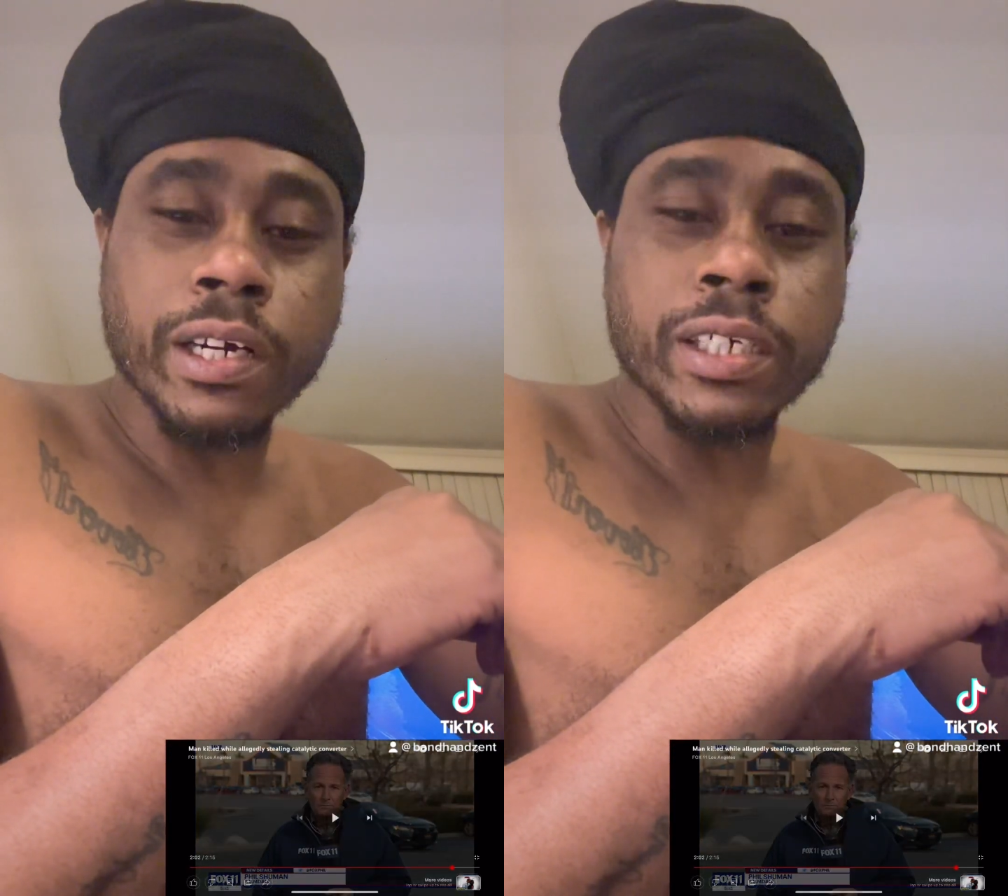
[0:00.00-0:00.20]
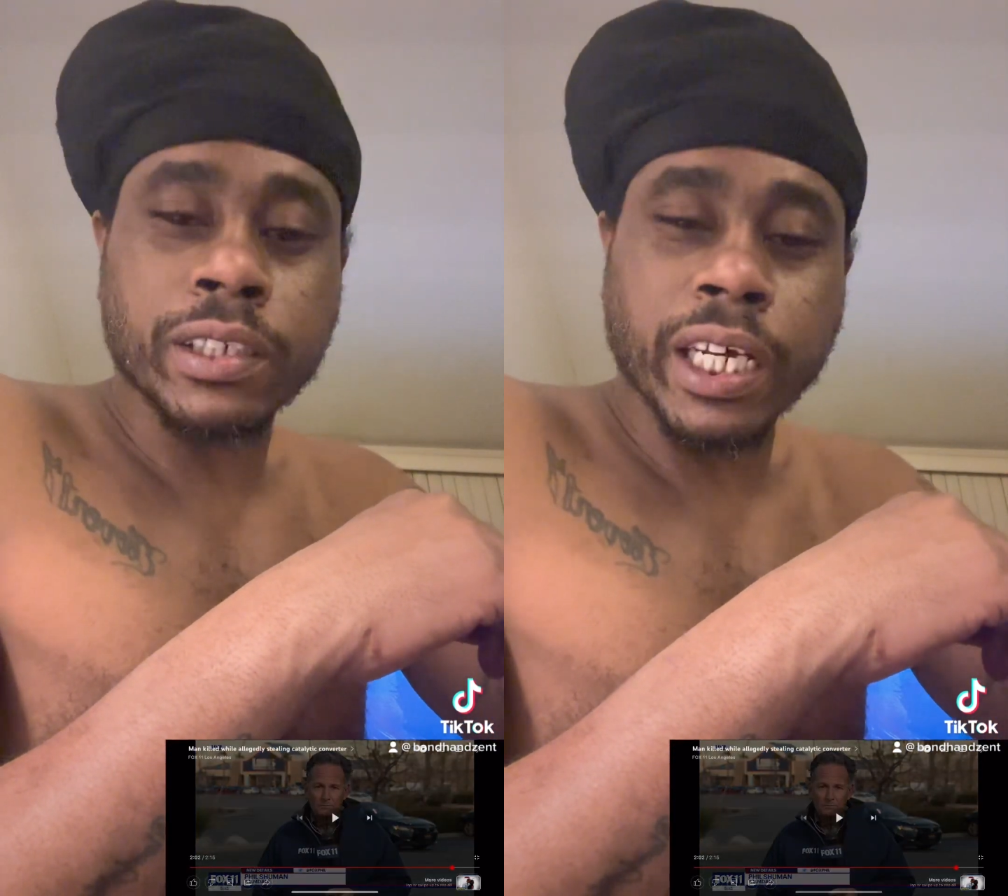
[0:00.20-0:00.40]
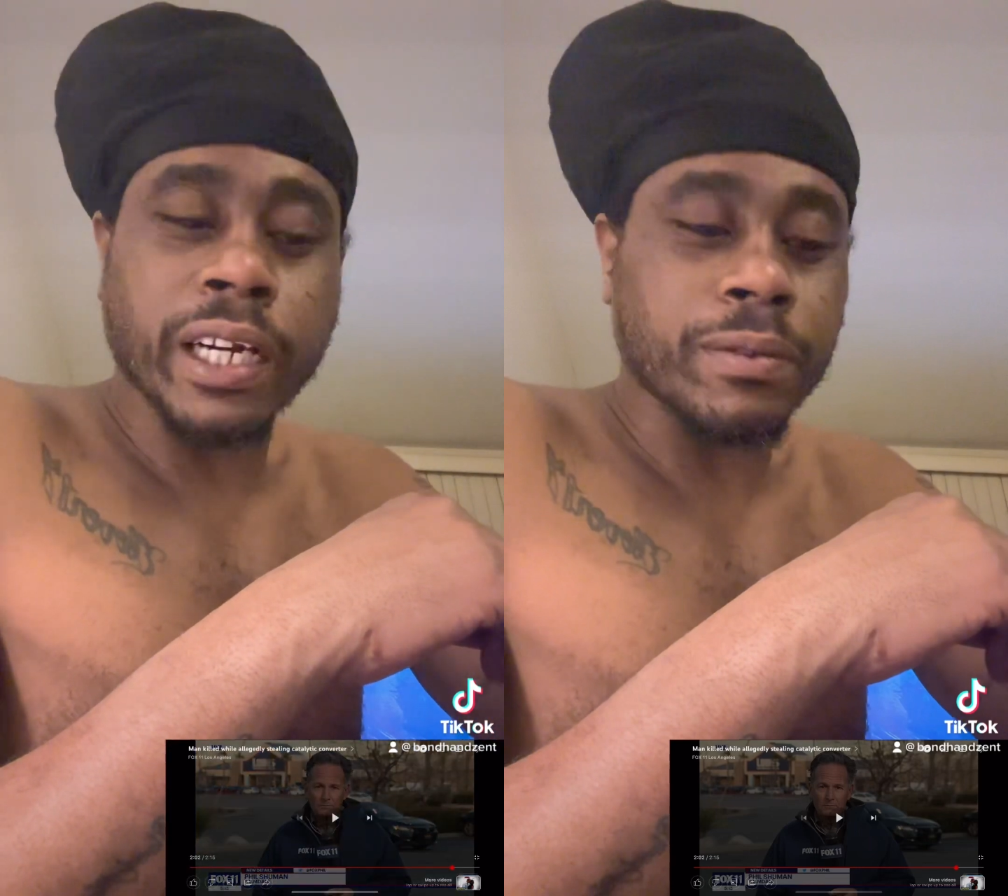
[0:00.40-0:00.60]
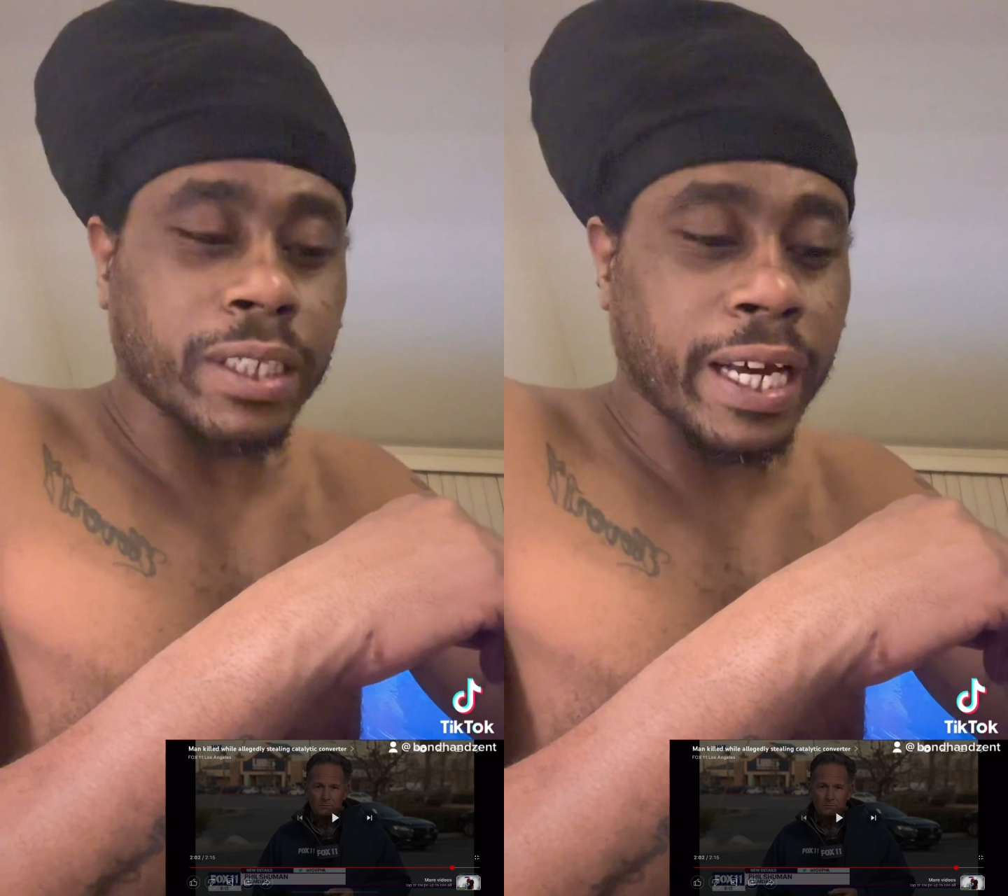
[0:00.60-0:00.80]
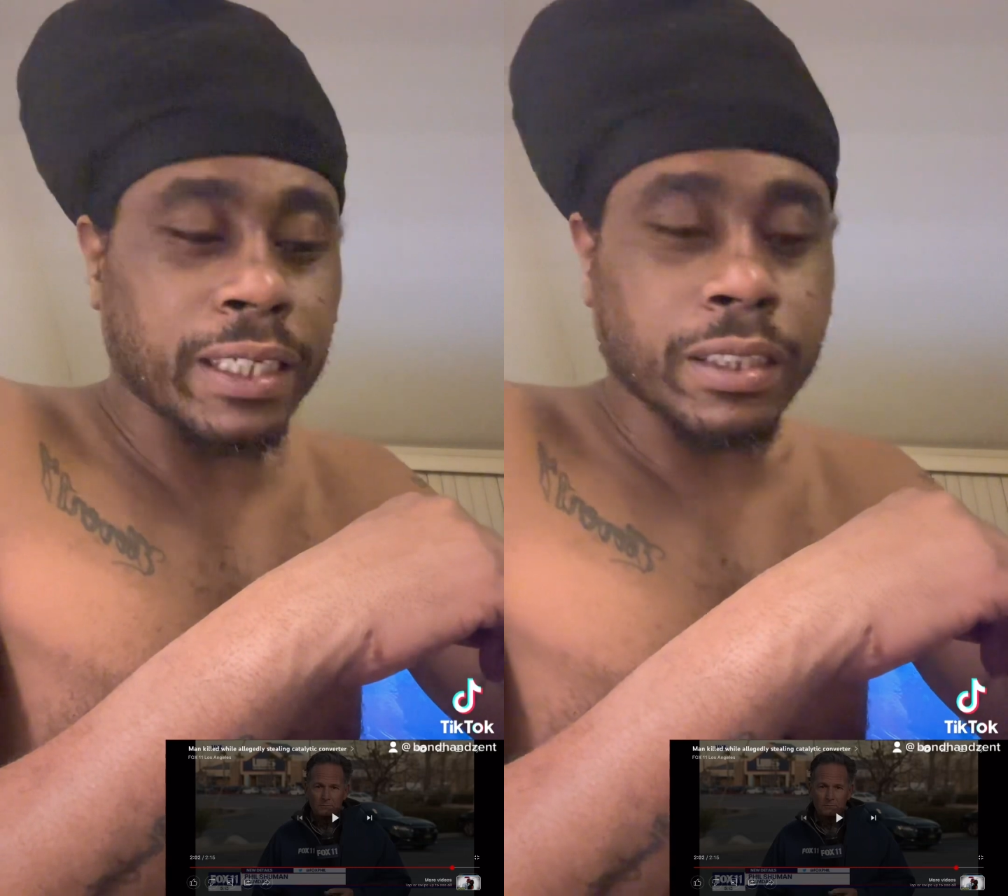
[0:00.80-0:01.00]
He said it was
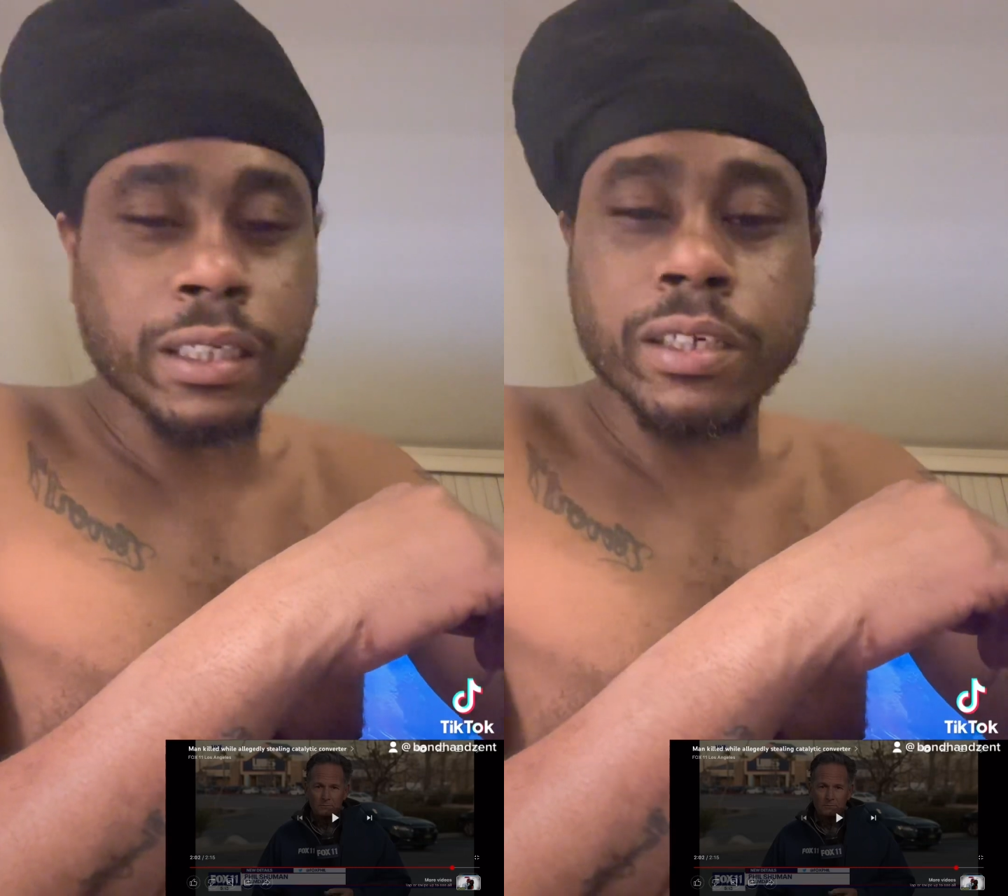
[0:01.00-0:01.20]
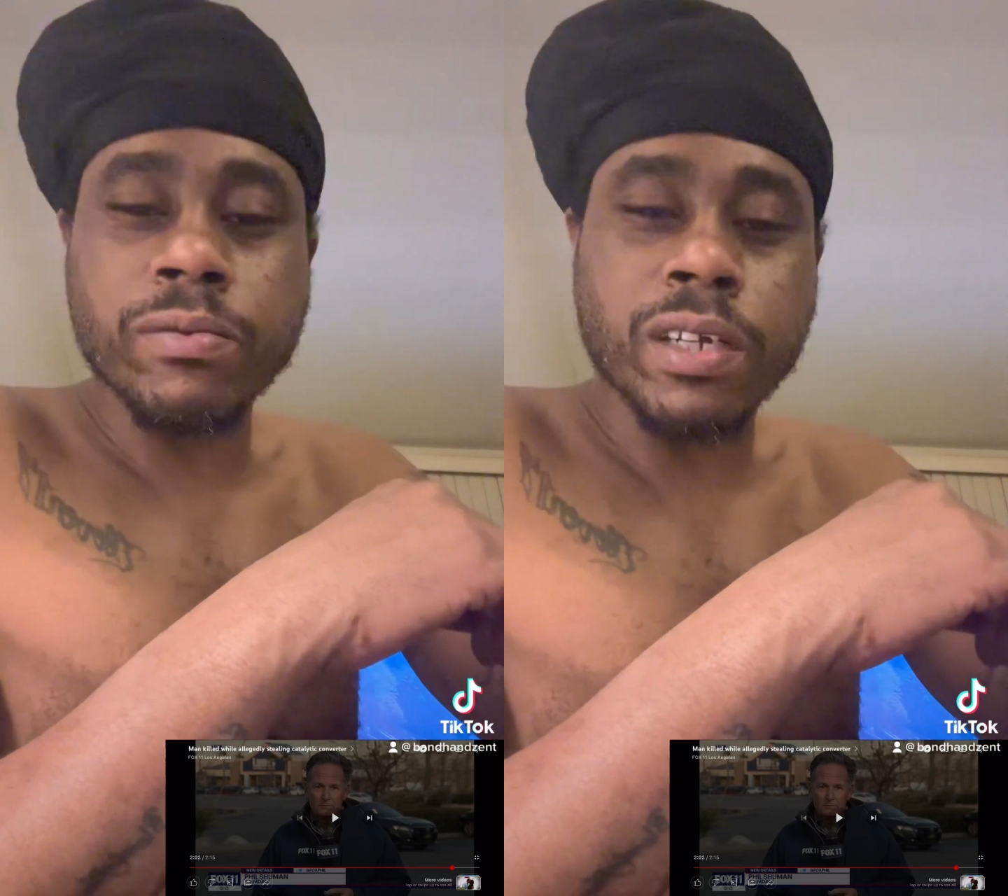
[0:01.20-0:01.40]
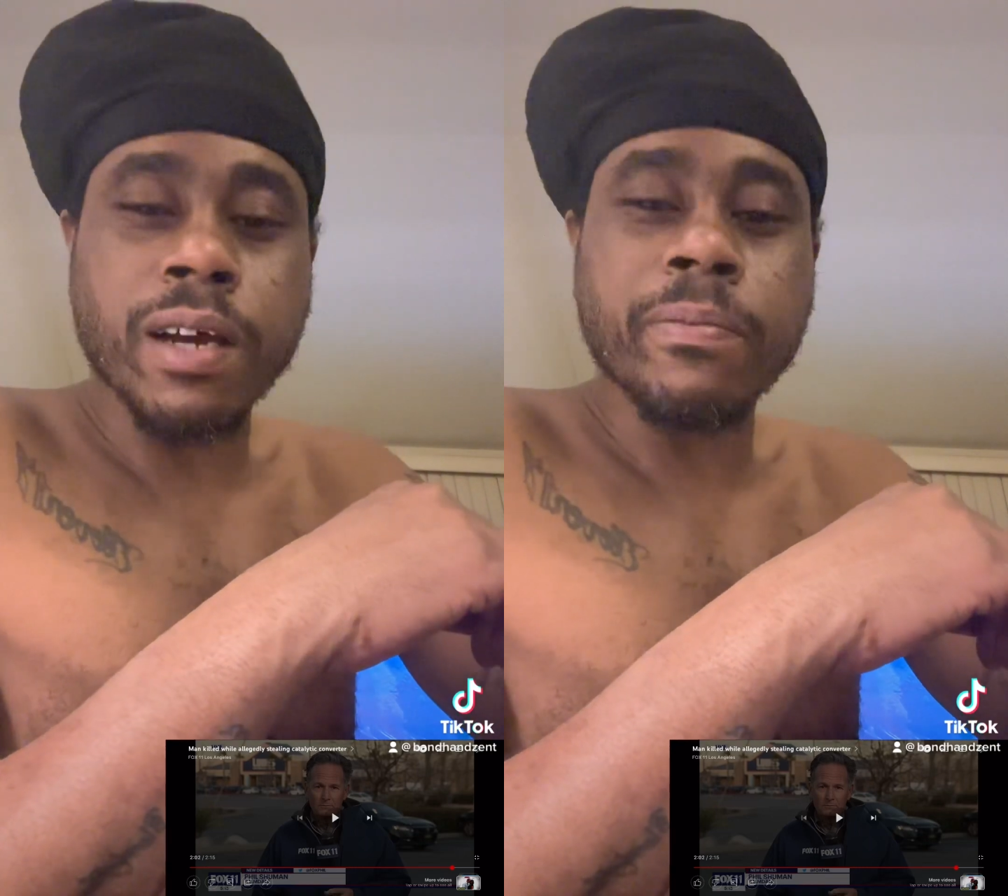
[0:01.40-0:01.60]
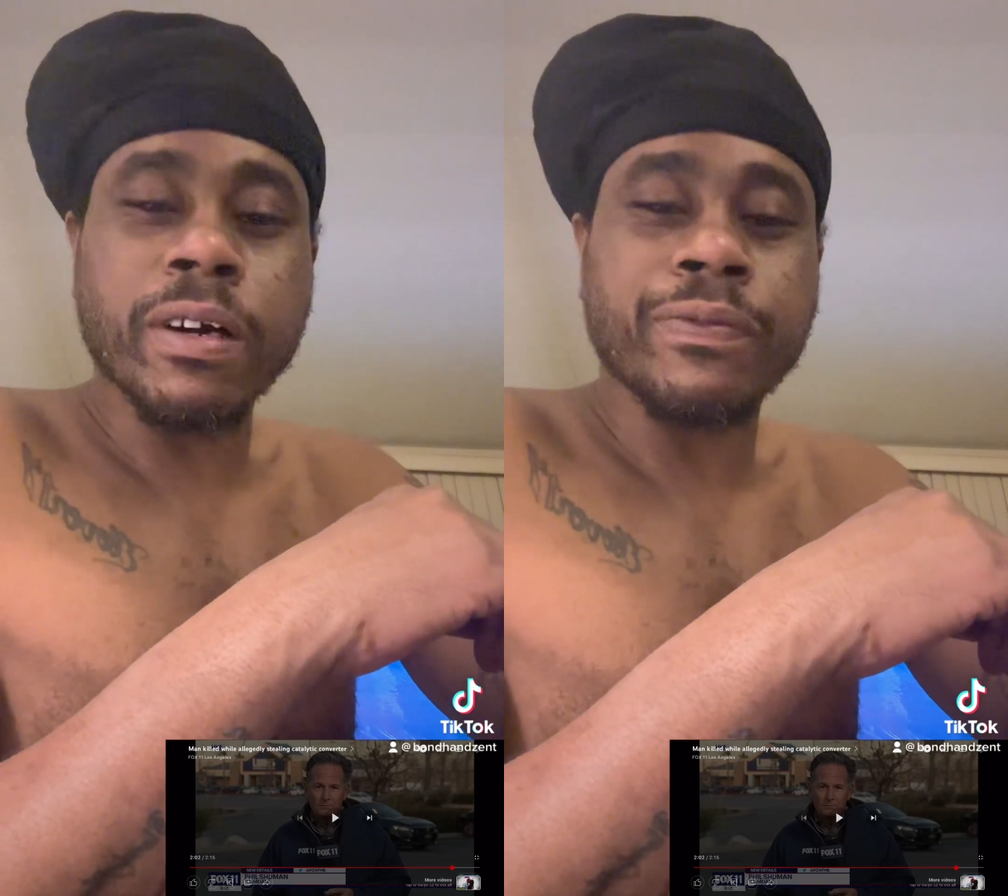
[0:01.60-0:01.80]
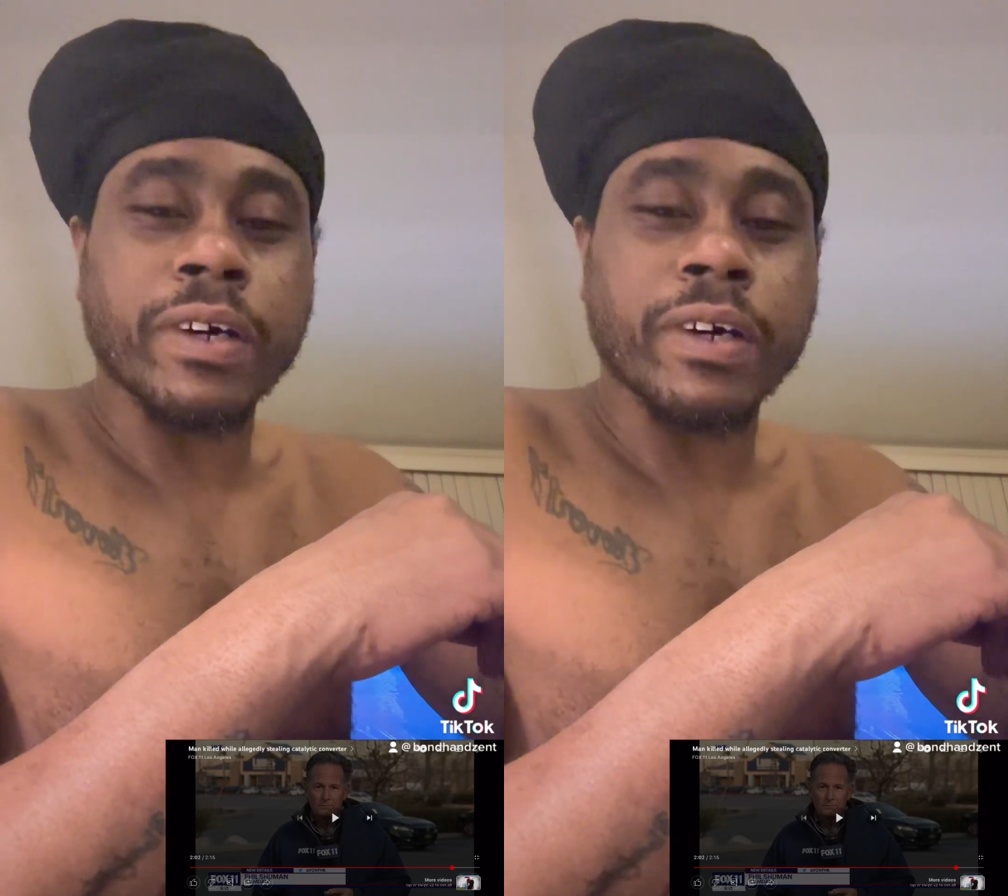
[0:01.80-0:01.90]
an accident. You dumb motherfucker.